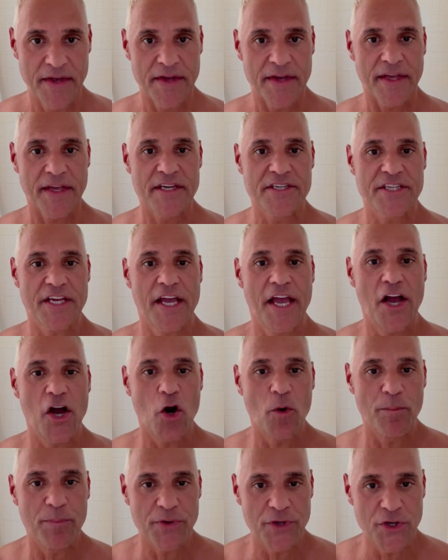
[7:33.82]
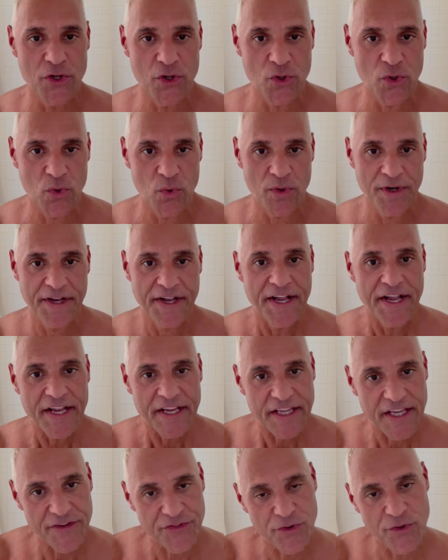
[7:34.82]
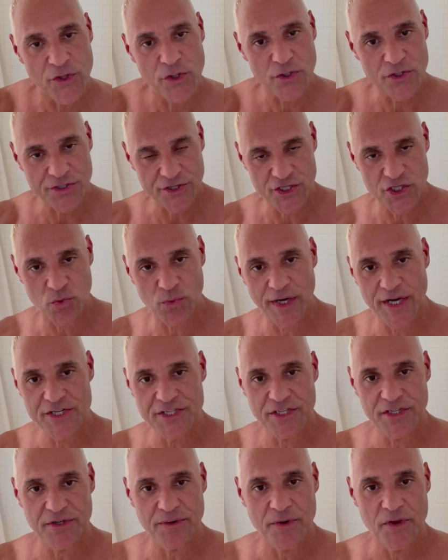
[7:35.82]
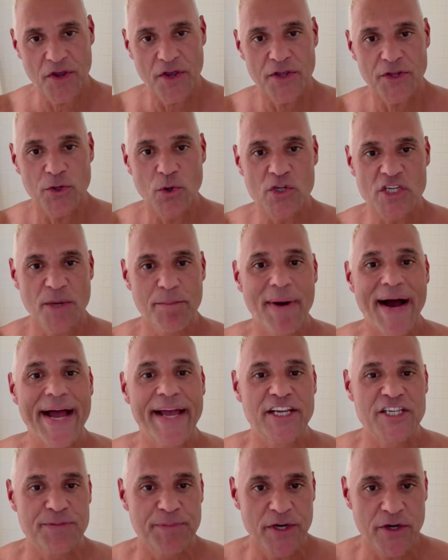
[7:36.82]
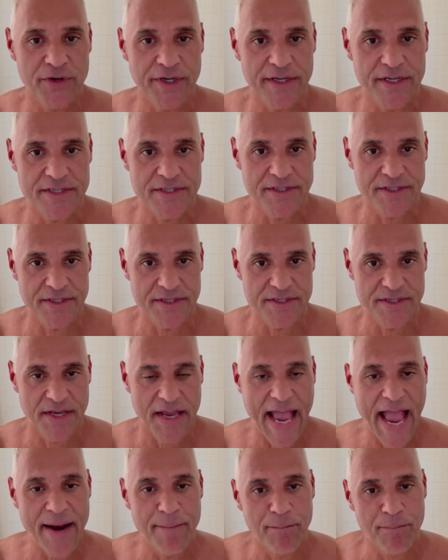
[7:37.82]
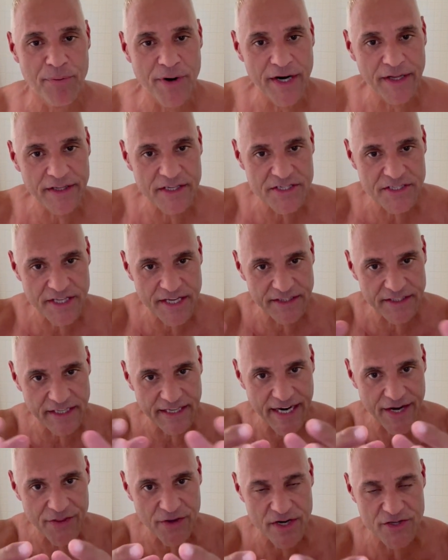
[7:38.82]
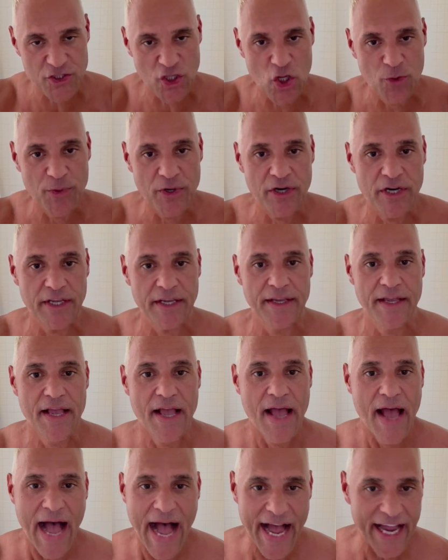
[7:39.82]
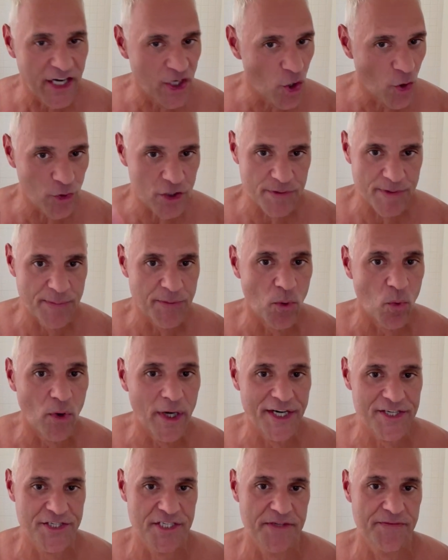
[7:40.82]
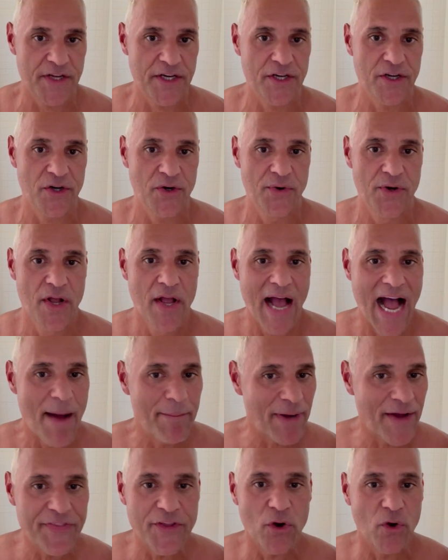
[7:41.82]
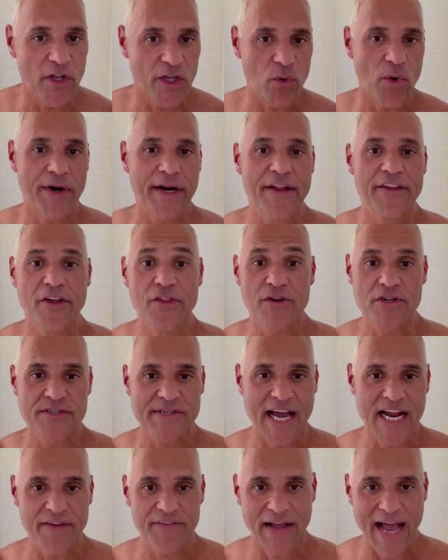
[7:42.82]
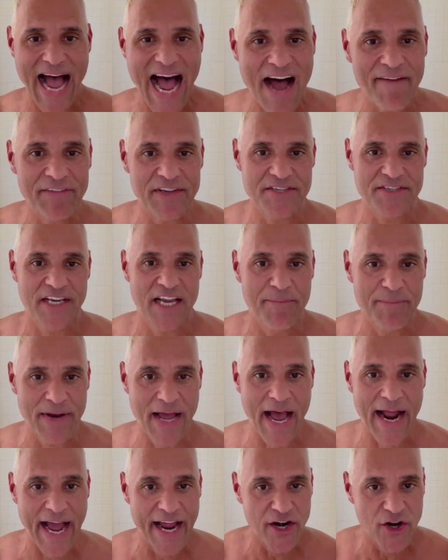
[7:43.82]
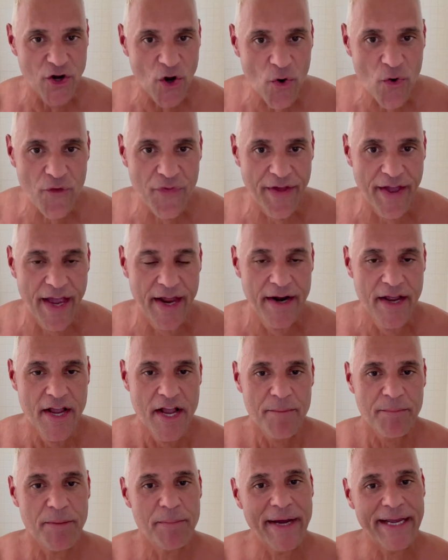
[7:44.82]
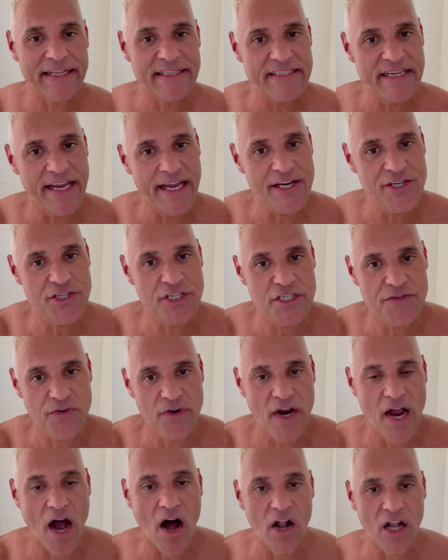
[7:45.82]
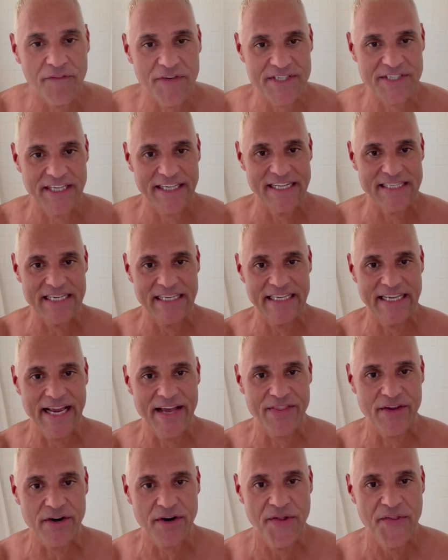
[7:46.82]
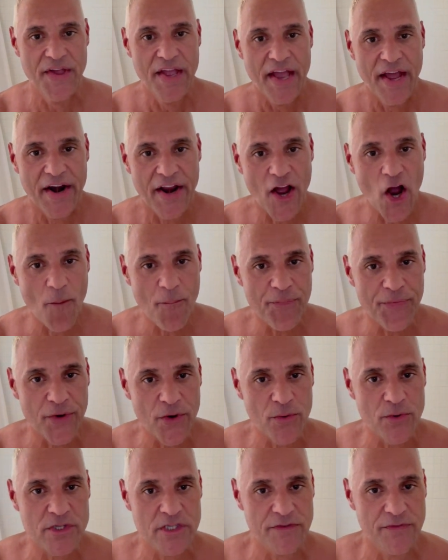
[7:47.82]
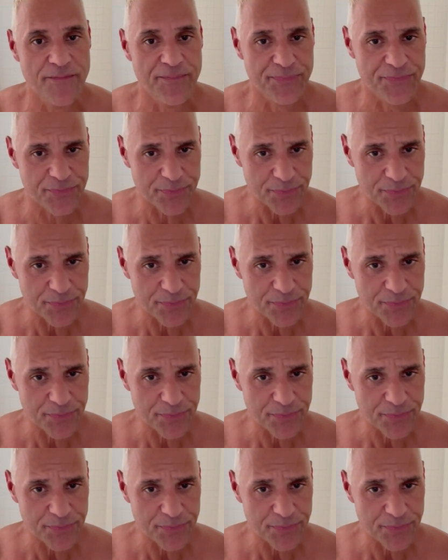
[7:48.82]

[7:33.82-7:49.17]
is to help you get through your situation using my experiences and bring this thing together as a community. I know there's people watching the video. I'm not the only one on the other side of it. Obviously, I'm not. I know that. But my intention is for all of us to get together and help those